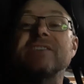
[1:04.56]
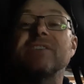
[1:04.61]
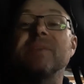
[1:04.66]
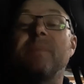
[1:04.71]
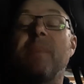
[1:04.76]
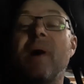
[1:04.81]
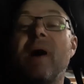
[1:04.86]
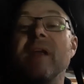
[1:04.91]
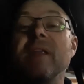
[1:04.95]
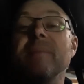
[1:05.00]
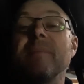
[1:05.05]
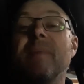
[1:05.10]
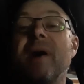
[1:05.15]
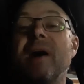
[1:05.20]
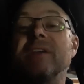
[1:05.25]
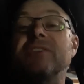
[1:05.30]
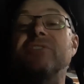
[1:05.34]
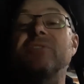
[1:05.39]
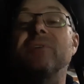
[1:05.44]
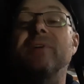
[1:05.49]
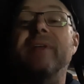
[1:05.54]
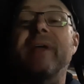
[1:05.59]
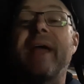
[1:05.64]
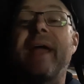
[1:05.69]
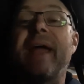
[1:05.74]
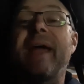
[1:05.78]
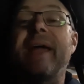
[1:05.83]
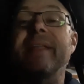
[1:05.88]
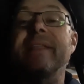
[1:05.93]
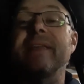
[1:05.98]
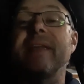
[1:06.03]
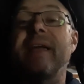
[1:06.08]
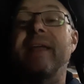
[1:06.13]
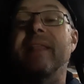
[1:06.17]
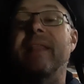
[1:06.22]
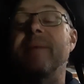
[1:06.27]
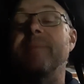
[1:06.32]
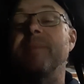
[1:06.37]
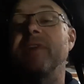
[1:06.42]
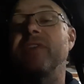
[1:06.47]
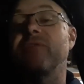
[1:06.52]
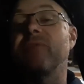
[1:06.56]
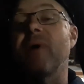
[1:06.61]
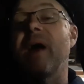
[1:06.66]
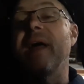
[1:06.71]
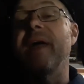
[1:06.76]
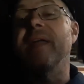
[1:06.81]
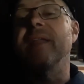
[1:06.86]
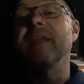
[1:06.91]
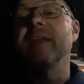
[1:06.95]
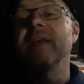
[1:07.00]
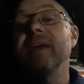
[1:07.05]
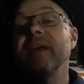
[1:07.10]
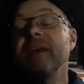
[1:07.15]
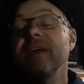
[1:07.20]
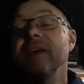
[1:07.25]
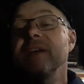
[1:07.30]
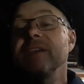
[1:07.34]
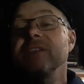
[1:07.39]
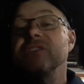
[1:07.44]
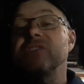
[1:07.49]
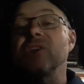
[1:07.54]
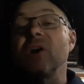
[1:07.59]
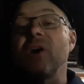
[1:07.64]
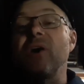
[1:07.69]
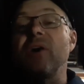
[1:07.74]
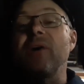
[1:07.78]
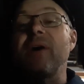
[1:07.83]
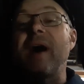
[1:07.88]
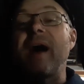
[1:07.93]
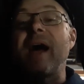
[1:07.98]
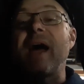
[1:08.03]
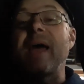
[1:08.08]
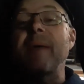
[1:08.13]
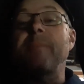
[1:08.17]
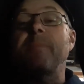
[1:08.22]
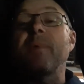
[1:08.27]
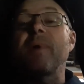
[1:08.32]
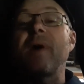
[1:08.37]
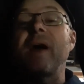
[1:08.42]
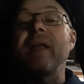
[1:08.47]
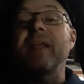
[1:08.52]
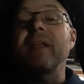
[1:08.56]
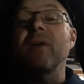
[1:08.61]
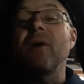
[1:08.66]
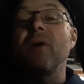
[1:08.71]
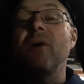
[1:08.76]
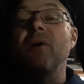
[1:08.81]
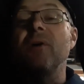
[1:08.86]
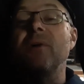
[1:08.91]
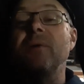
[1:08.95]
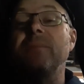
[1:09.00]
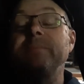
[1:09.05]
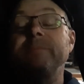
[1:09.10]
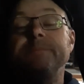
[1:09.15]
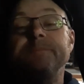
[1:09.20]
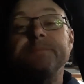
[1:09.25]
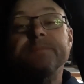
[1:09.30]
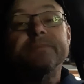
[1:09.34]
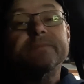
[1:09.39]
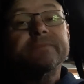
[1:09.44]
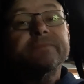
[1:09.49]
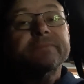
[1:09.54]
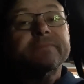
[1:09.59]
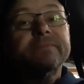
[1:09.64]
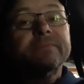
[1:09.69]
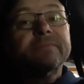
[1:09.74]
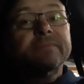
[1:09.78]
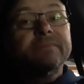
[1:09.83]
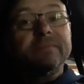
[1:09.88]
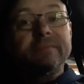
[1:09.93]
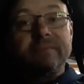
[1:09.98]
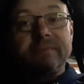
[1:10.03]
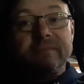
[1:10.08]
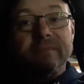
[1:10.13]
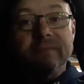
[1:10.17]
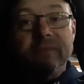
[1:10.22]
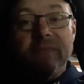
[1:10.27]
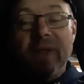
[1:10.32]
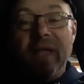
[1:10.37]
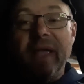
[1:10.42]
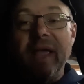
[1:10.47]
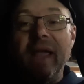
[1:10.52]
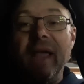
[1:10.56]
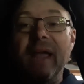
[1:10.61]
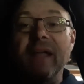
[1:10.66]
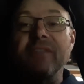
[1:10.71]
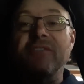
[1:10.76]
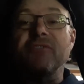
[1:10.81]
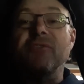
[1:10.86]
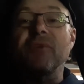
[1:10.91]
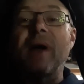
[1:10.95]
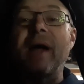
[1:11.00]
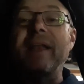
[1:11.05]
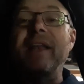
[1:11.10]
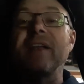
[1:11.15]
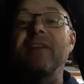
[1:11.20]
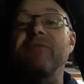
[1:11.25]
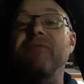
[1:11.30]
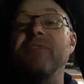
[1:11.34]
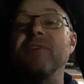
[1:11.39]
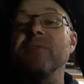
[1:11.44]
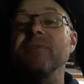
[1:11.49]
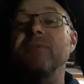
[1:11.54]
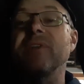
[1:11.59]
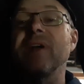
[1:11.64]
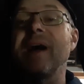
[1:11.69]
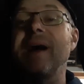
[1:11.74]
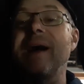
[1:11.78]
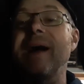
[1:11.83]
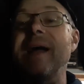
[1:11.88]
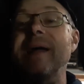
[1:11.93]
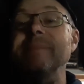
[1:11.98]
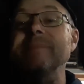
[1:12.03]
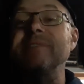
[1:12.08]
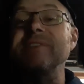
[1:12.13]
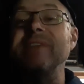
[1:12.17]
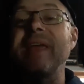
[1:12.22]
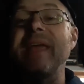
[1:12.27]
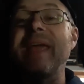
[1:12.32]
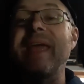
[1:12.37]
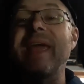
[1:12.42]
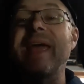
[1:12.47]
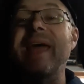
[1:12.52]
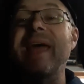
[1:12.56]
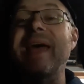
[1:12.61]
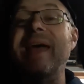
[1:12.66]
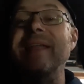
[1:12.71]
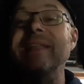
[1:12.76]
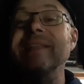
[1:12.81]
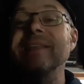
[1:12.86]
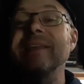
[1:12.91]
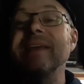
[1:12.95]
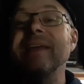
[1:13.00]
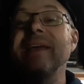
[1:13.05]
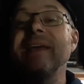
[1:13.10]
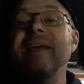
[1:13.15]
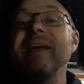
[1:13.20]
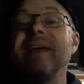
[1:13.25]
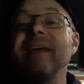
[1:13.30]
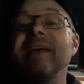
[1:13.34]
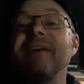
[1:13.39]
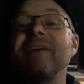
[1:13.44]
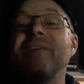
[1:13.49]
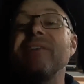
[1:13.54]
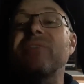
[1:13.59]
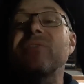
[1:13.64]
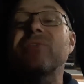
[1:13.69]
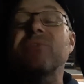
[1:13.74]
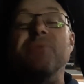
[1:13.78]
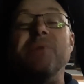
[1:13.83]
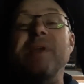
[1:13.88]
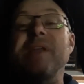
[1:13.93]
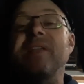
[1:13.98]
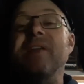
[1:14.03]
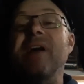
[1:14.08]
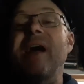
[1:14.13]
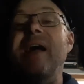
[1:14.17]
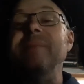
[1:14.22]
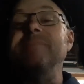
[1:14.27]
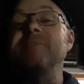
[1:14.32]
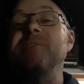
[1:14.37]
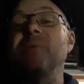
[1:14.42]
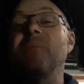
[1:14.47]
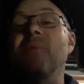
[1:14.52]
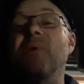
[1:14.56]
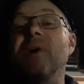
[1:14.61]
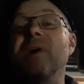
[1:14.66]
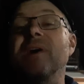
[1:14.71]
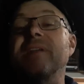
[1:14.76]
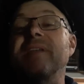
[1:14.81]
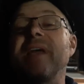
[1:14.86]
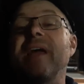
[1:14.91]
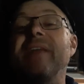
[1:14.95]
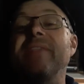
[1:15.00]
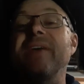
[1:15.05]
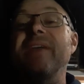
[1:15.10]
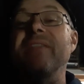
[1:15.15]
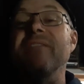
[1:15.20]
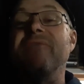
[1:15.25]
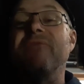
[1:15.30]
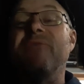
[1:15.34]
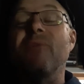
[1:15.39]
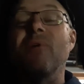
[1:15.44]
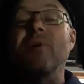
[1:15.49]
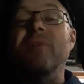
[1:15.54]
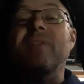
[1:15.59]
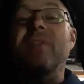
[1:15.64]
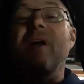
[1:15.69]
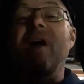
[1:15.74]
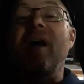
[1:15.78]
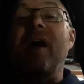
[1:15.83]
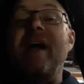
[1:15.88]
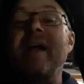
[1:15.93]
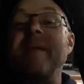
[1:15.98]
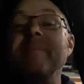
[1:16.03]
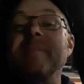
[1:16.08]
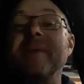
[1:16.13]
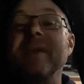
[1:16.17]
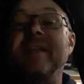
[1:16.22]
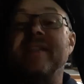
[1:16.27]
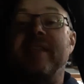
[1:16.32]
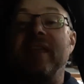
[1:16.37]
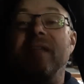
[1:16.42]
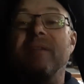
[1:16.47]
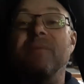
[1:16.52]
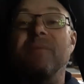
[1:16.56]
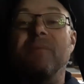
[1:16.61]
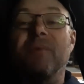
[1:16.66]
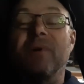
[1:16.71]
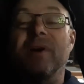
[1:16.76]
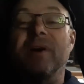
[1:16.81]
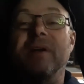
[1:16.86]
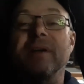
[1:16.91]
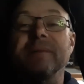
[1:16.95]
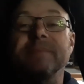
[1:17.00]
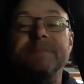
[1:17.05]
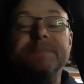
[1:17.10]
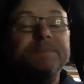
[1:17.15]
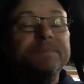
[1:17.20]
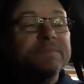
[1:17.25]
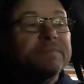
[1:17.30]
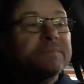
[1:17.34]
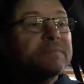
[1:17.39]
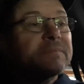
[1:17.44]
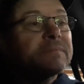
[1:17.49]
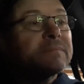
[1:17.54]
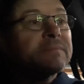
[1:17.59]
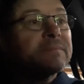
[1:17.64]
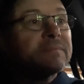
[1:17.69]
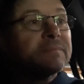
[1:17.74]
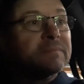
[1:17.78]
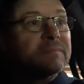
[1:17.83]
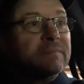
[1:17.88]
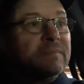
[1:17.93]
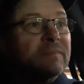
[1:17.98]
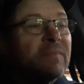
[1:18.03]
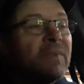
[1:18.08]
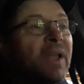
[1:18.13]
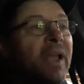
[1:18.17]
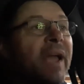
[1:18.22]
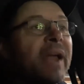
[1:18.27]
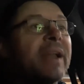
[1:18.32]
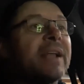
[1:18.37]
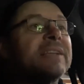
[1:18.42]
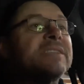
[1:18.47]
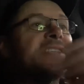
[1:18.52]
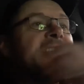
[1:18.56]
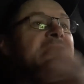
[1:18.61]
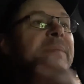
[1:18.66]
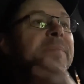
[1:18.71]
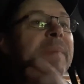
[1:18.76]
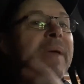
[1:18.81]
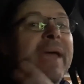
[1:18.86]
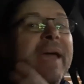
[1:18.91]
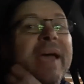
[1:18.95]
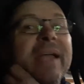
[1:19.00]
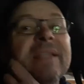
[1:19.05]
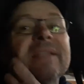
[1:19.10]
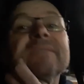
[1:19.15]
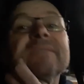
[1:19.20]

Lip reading: the body module and let me try it. So I brought it home and tried it a few times, and 3 times it worked, and then the 4th time it didn't work. And I said, man,